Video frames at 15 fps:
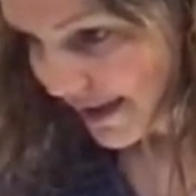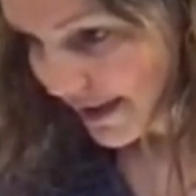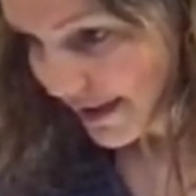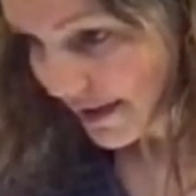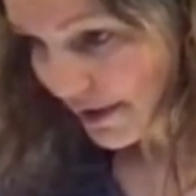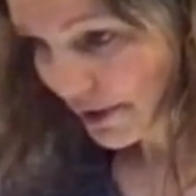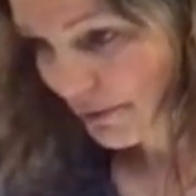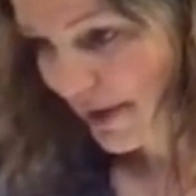
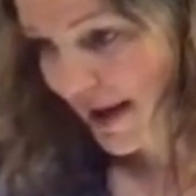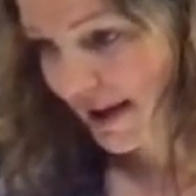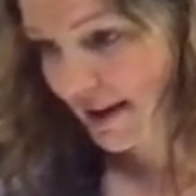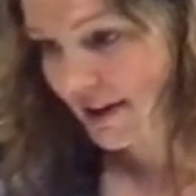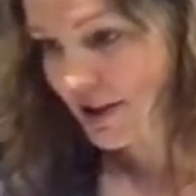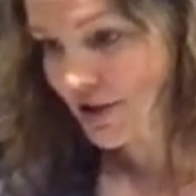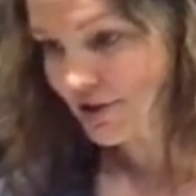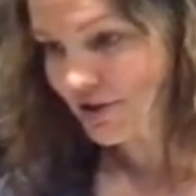Clicker Man,
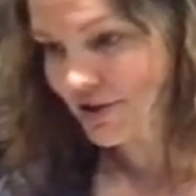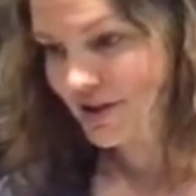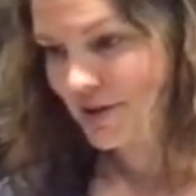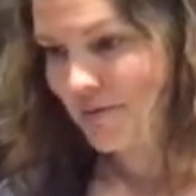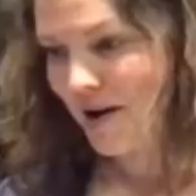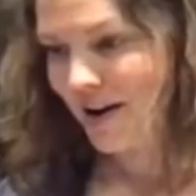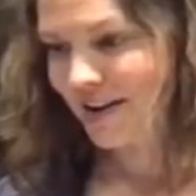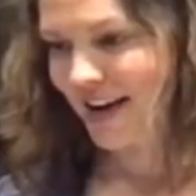did you just
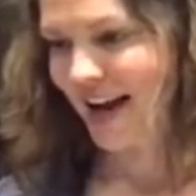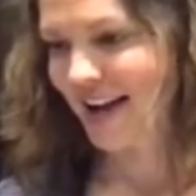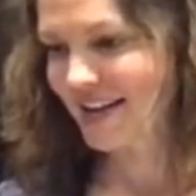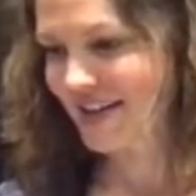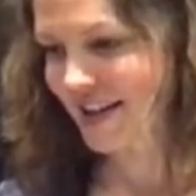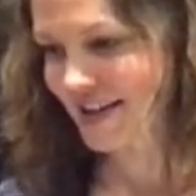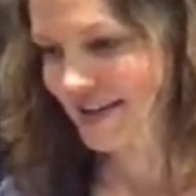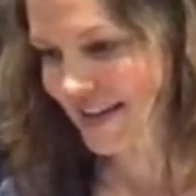come on? I
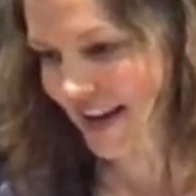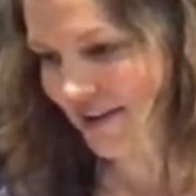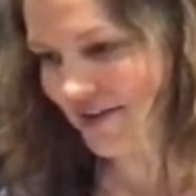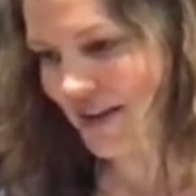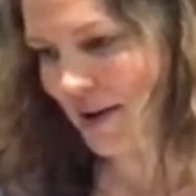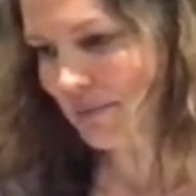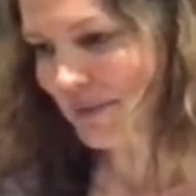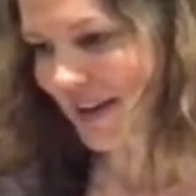just gave the
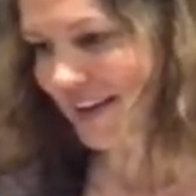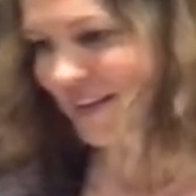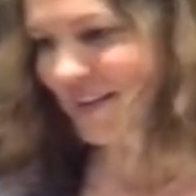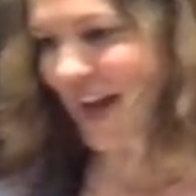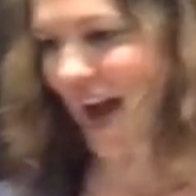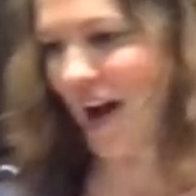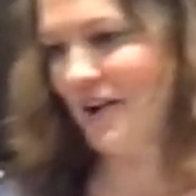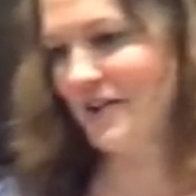update on the
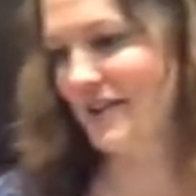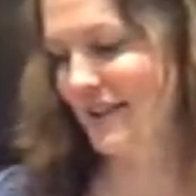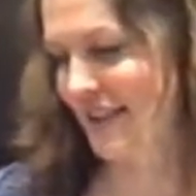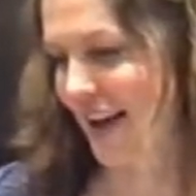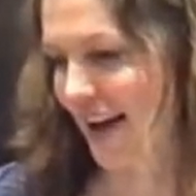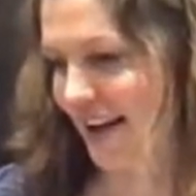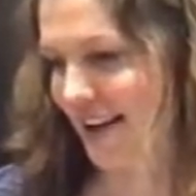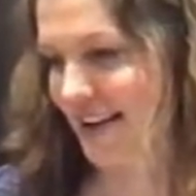house.
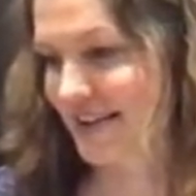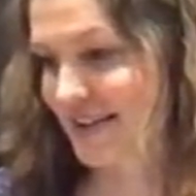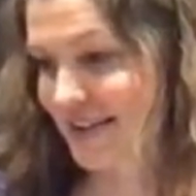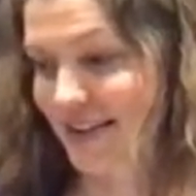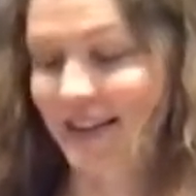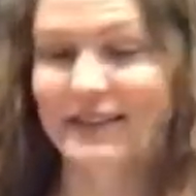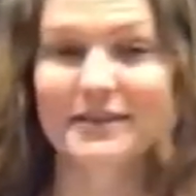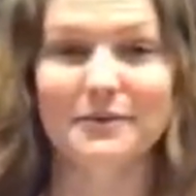
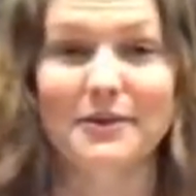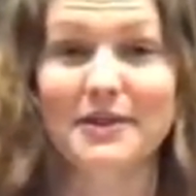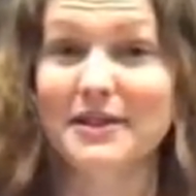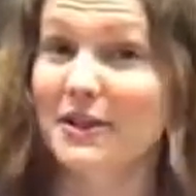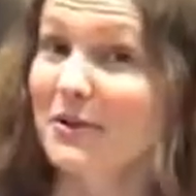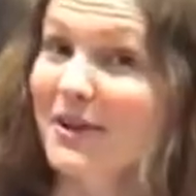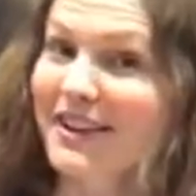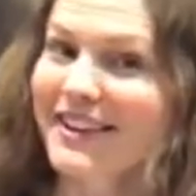We're
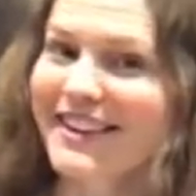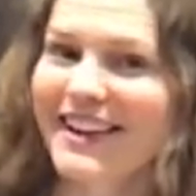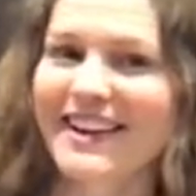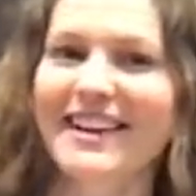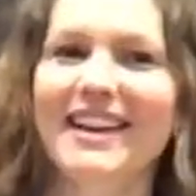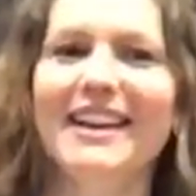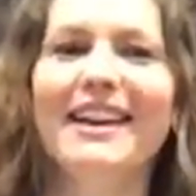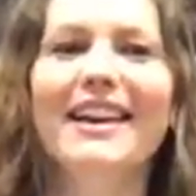still working on
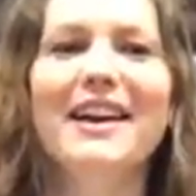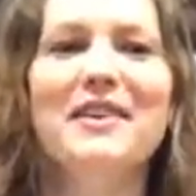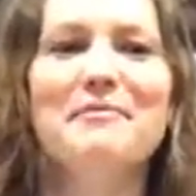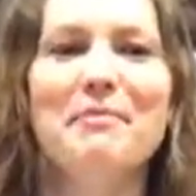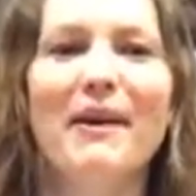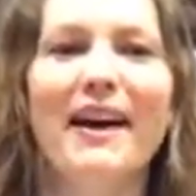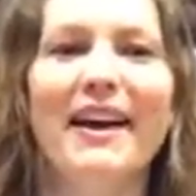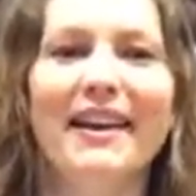it,
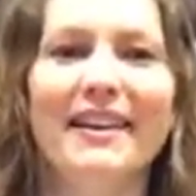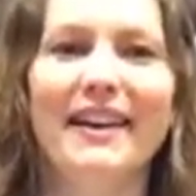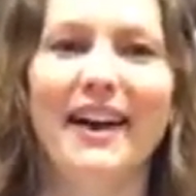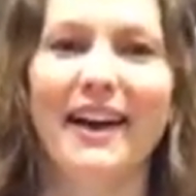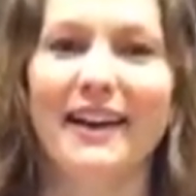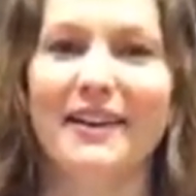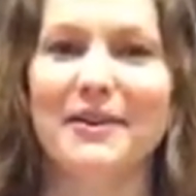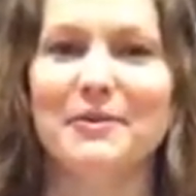but
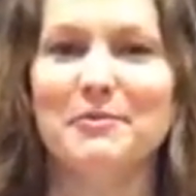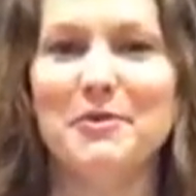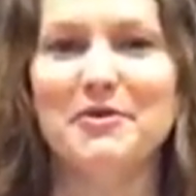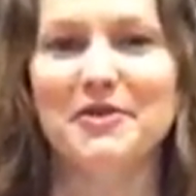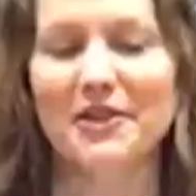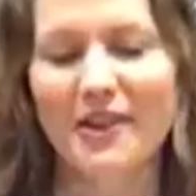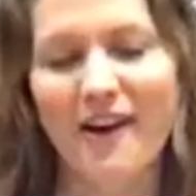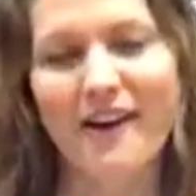
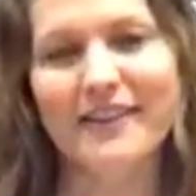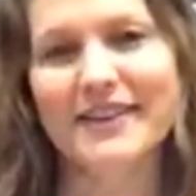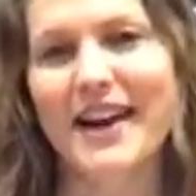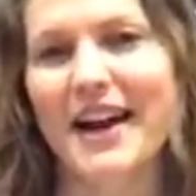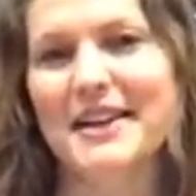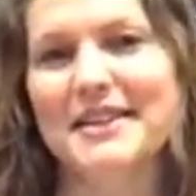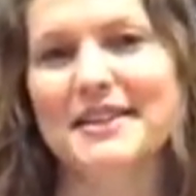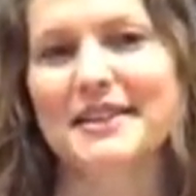moving along
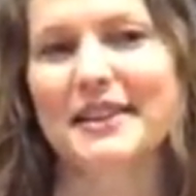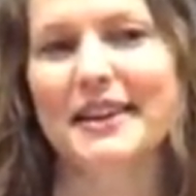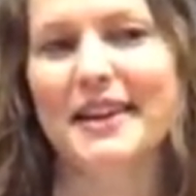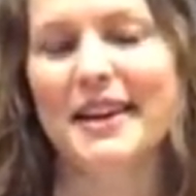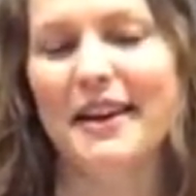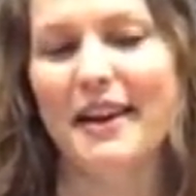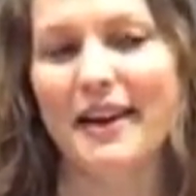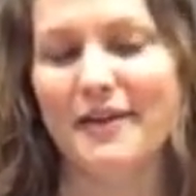
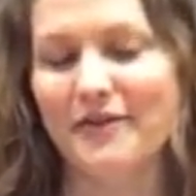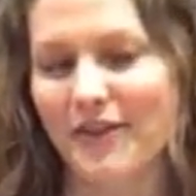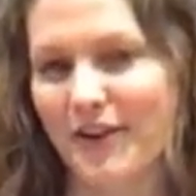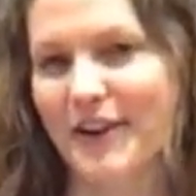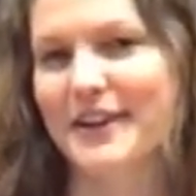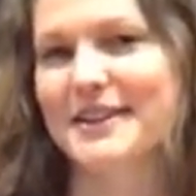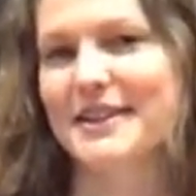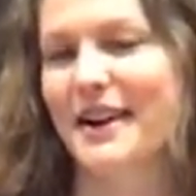nicely,
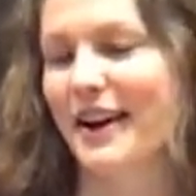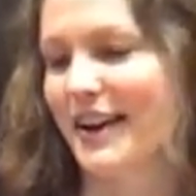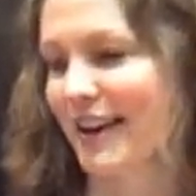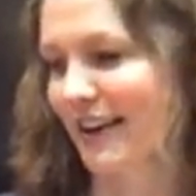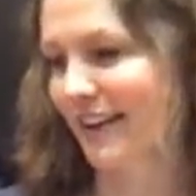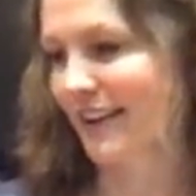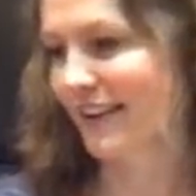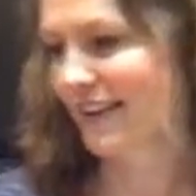very
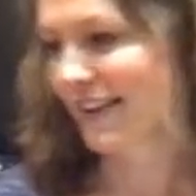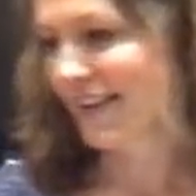exciting.